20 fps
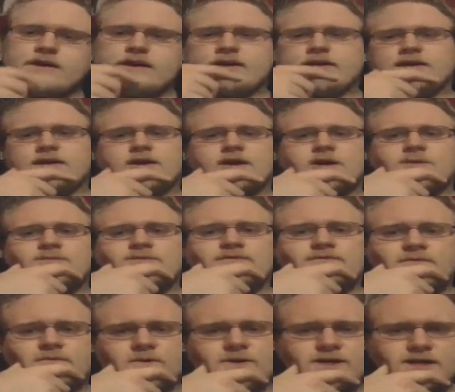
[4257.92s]
Okay,
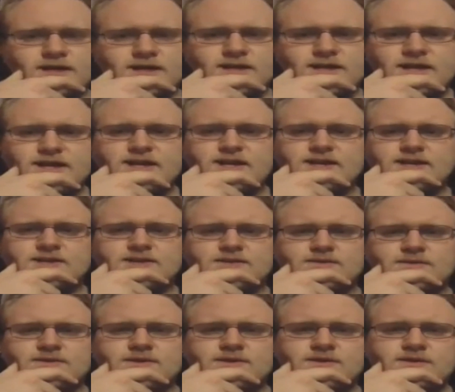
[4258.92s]
carbon-14 dating
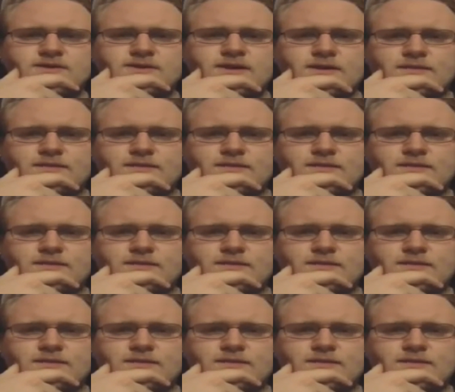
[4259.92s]
is only